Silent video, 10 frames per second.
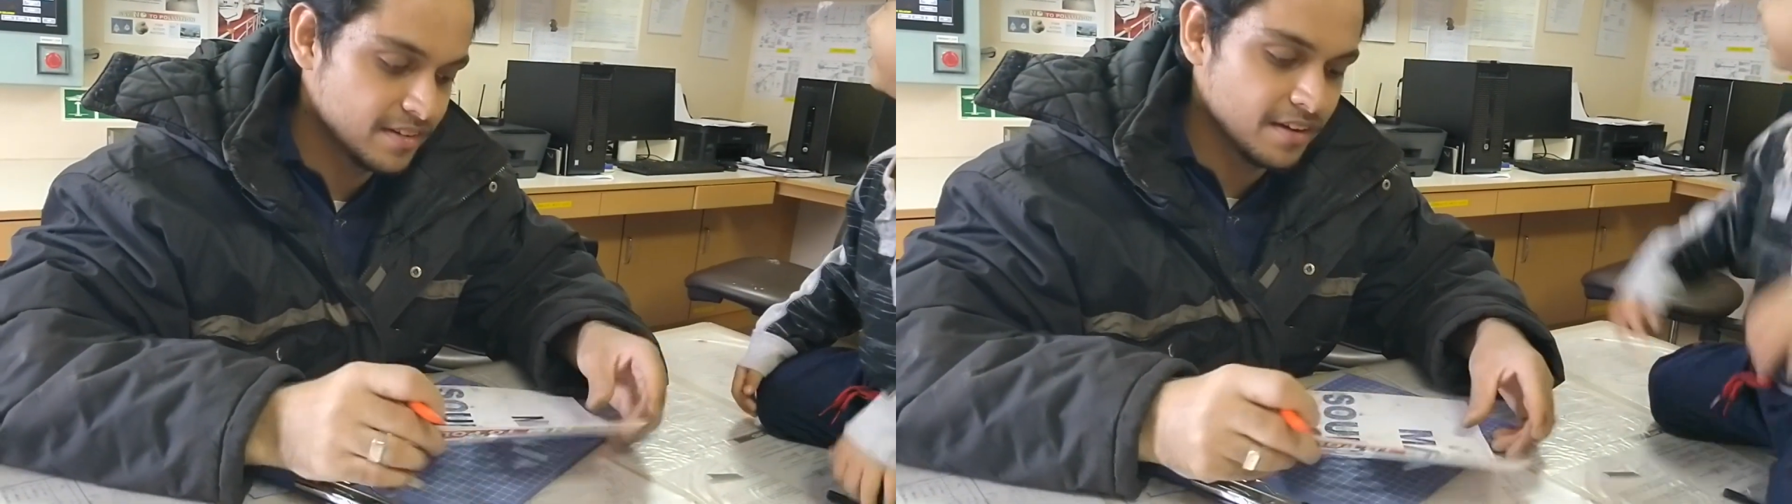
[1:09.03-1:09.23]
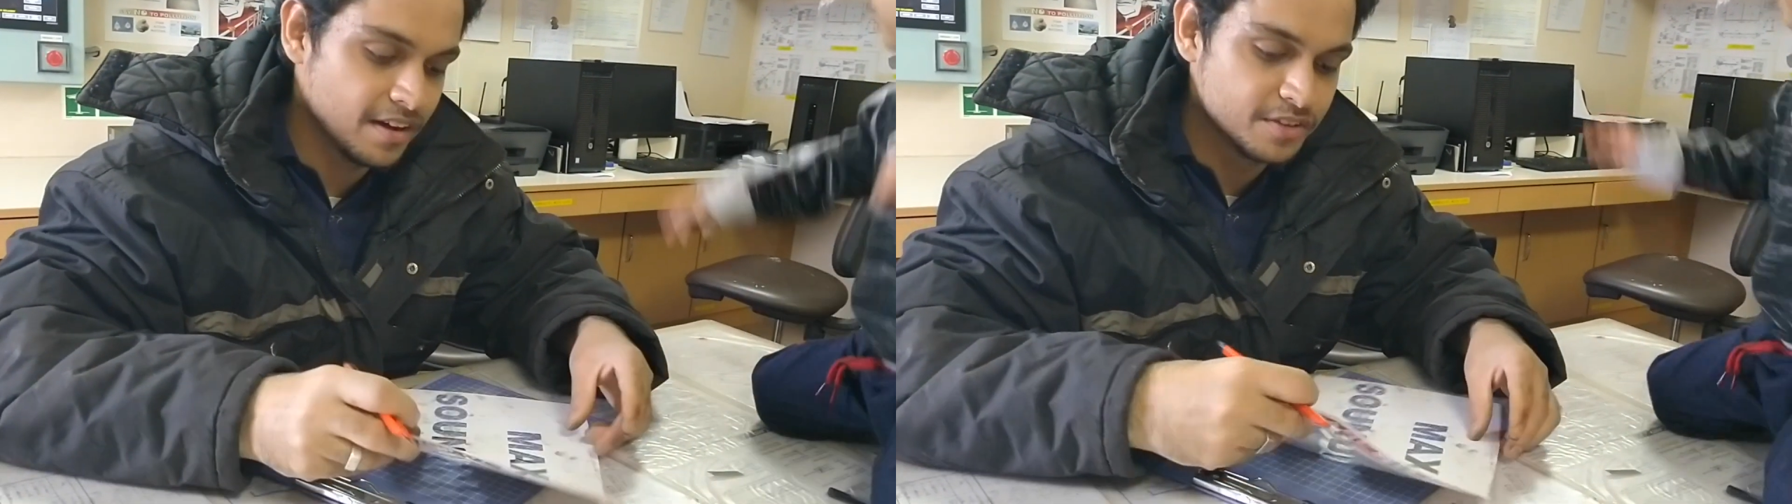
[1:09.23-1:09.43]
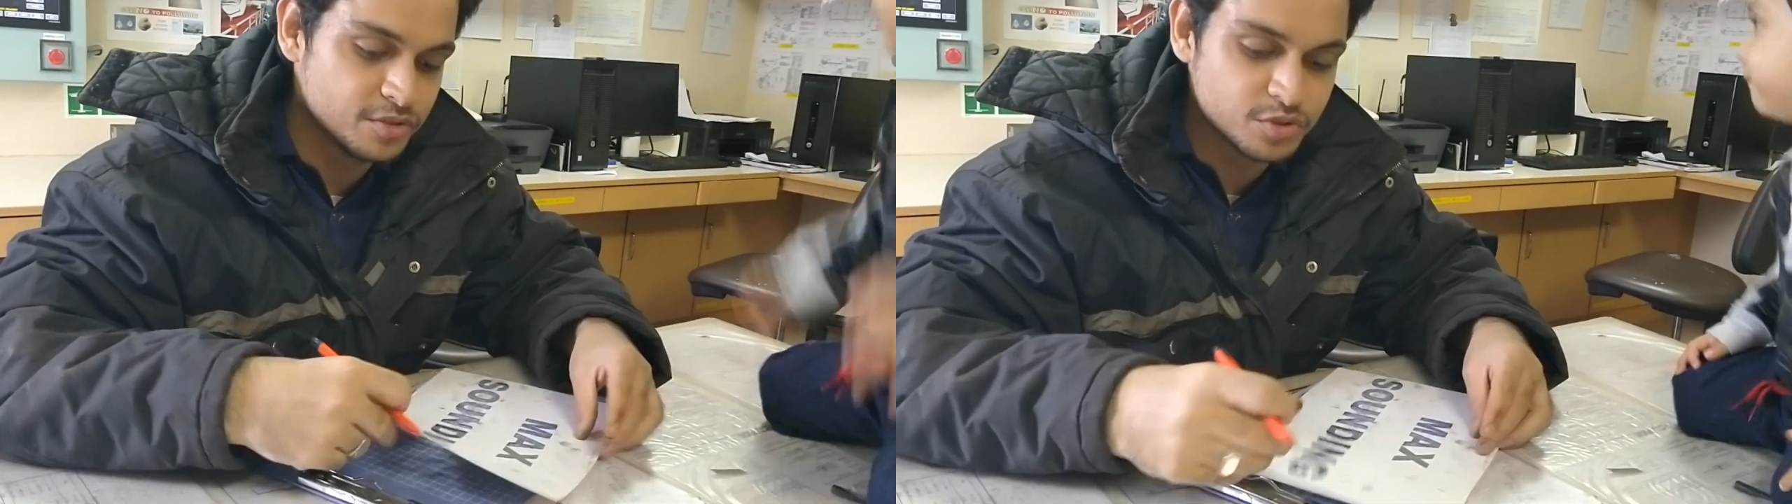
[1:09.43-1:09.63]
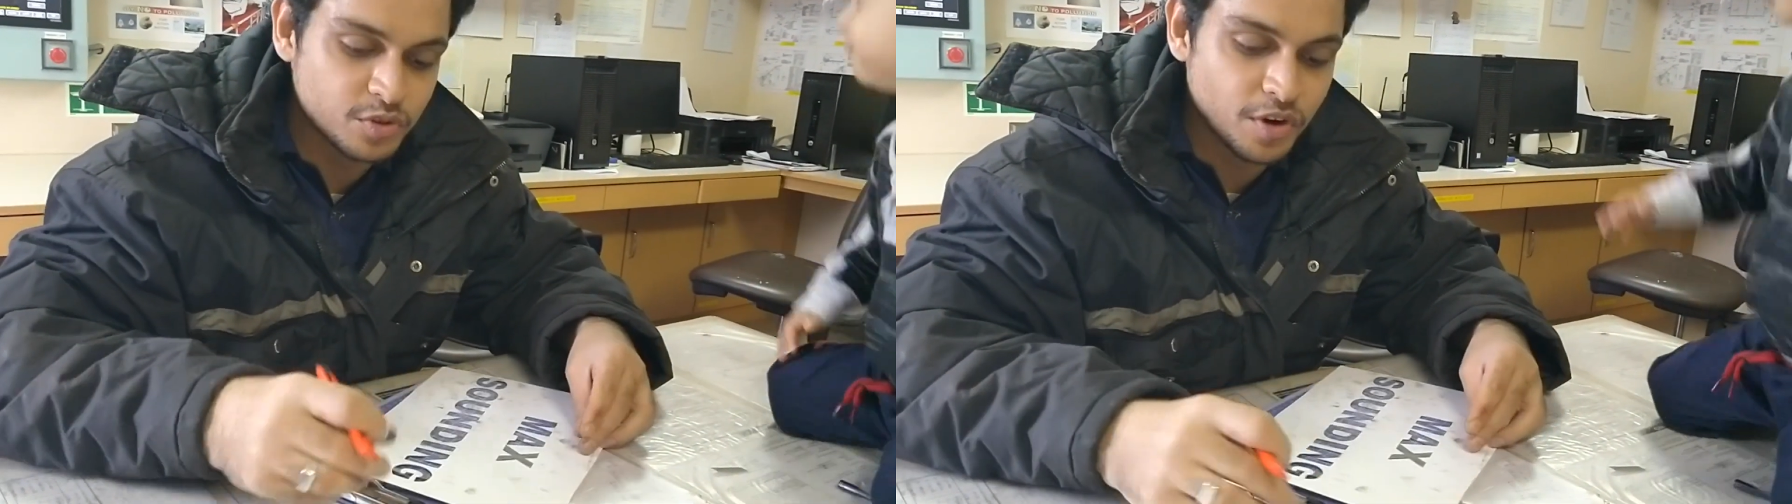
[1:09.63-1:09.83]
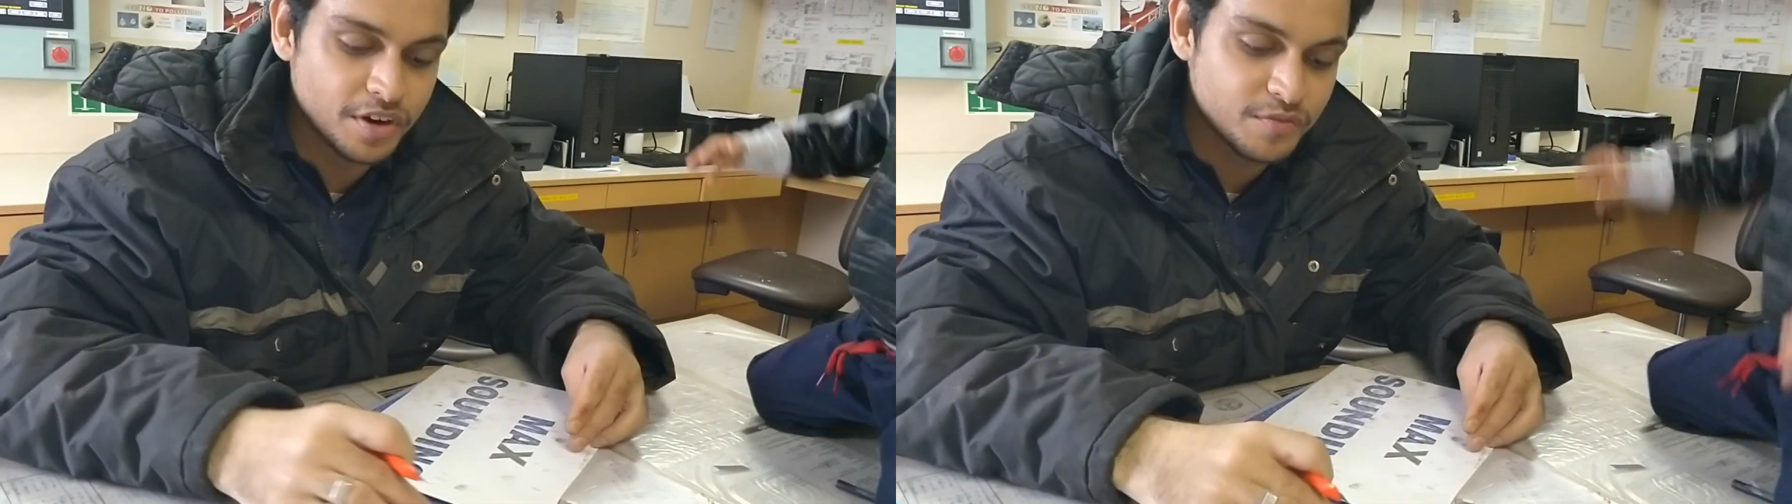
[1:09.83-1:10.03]
I used to
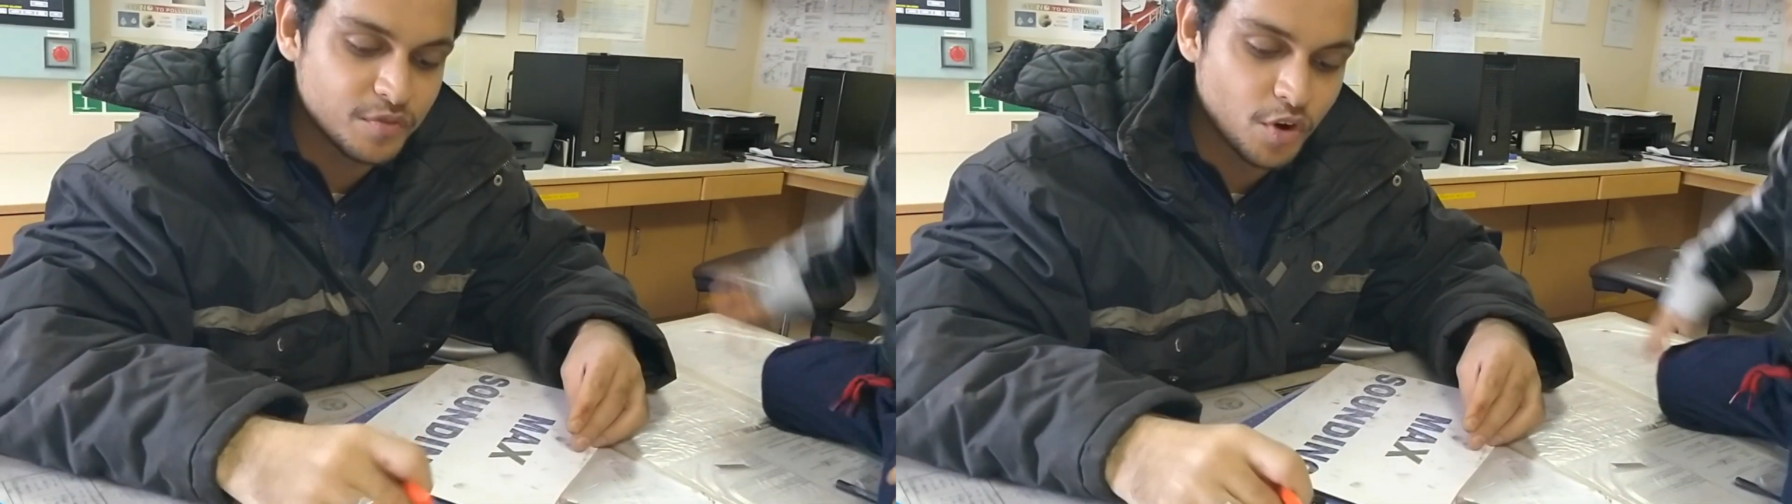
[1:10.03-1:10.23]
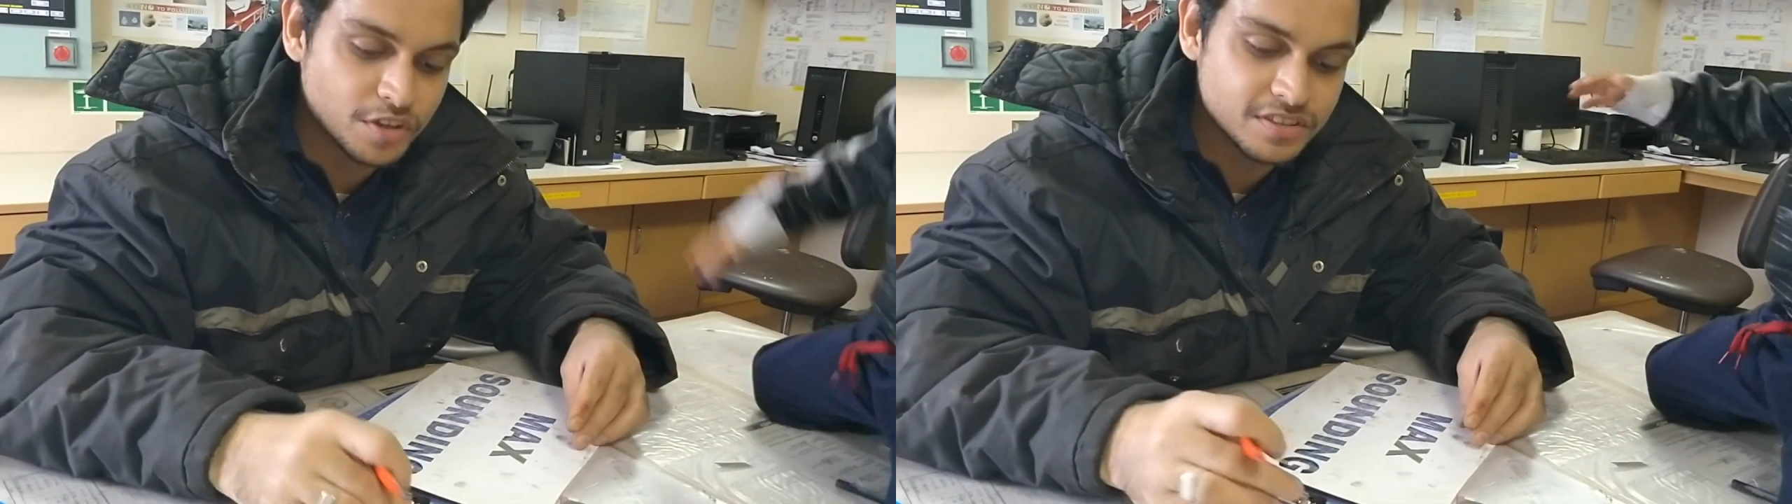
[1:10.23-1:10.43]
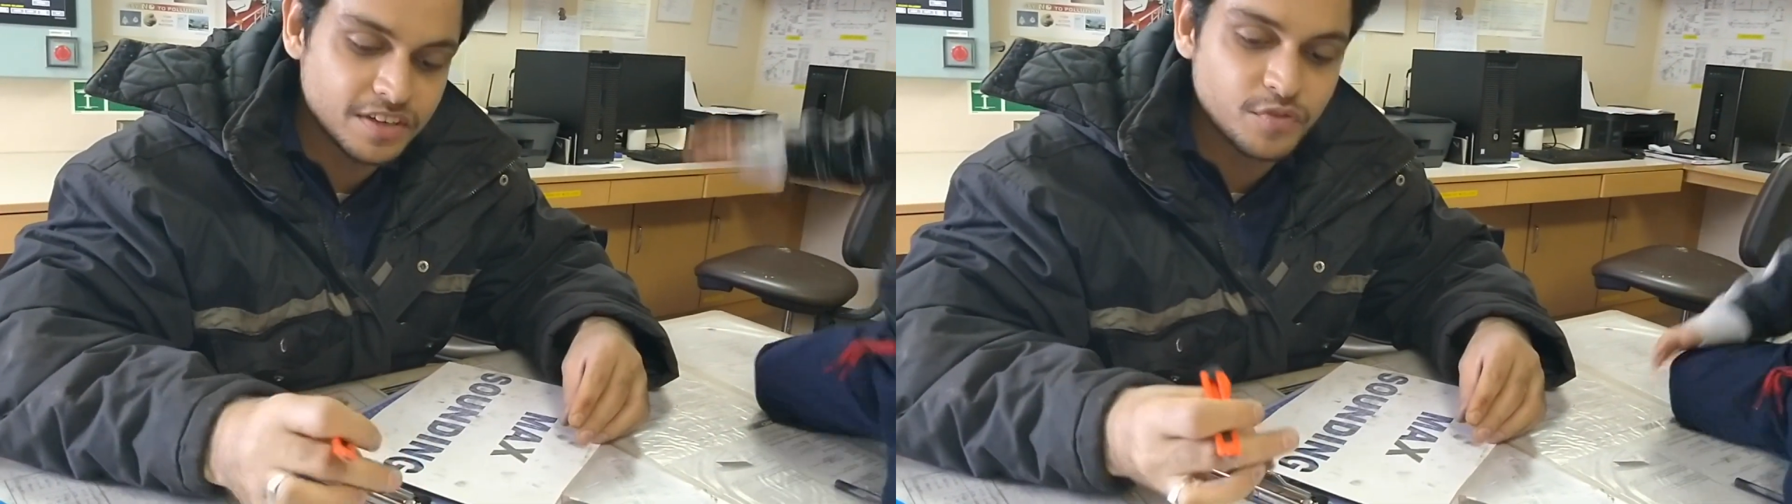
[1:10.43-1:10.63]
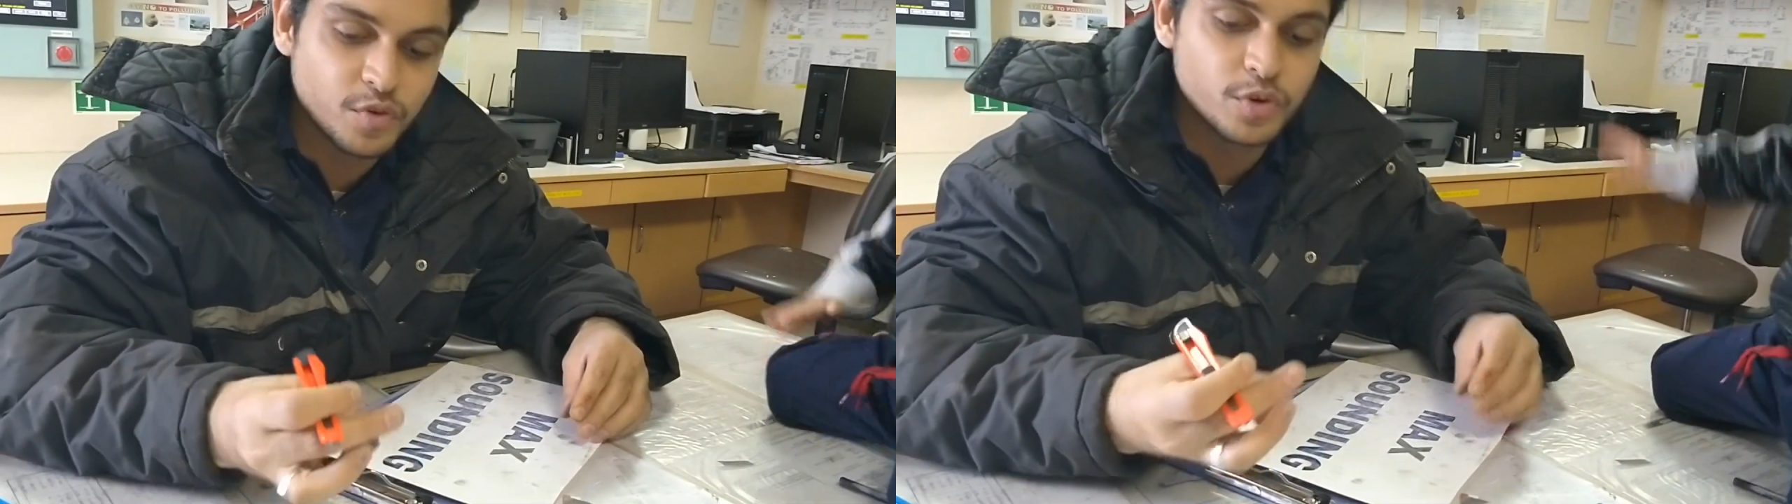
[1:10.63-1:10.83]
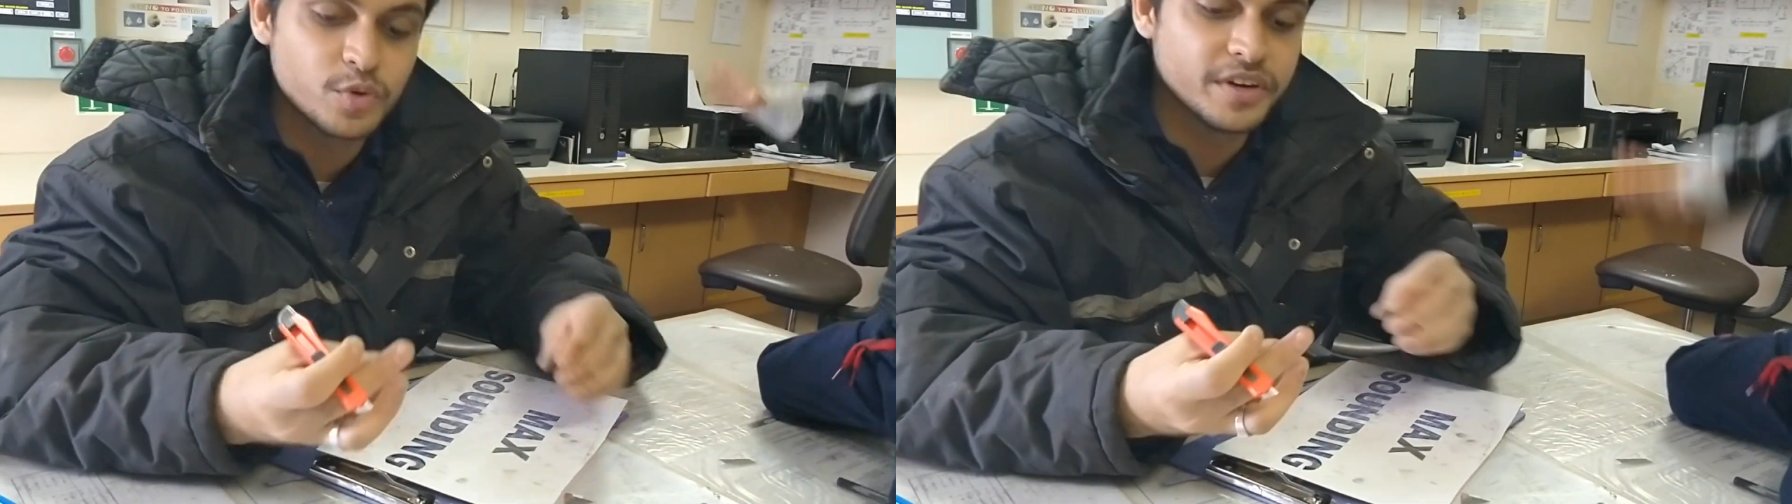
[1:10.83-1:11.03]
go at watch at
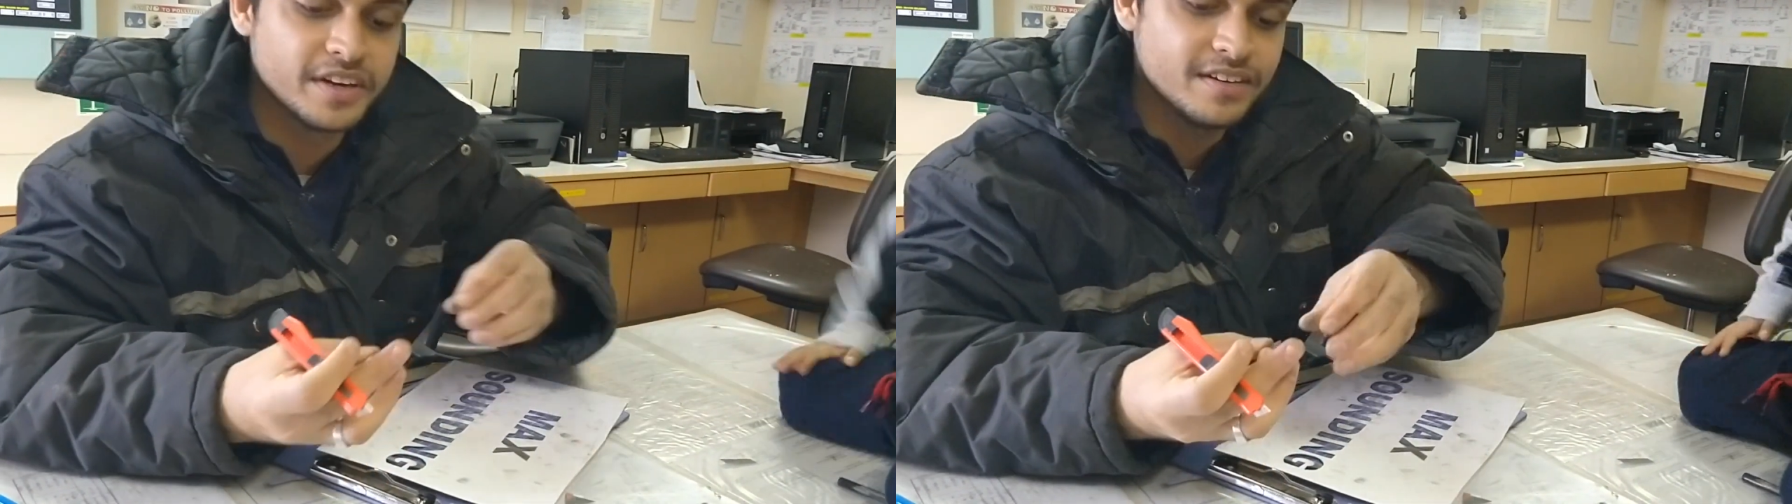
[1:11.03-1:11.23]
4 to 8,